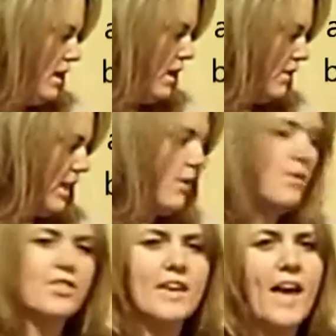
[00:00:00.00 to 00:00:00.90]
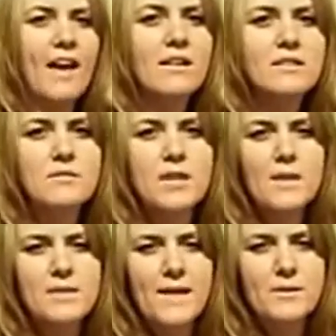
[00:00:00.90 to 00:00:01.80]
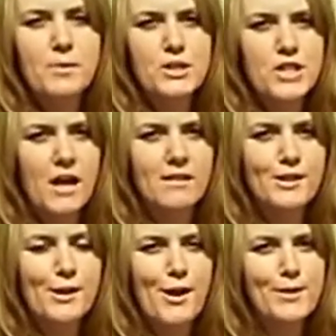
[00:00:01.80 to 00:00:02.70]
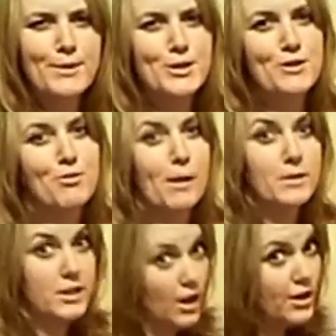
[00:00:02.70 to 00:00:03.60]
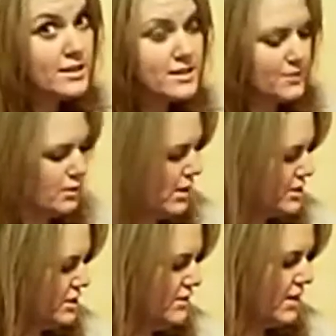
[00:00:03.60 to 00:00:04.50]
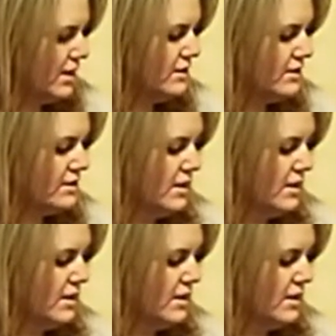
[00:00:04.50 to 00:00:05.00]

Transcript: Okay, with the kale, sometimes I have to push down a little hard, which you probably noticed if you're watching the videos.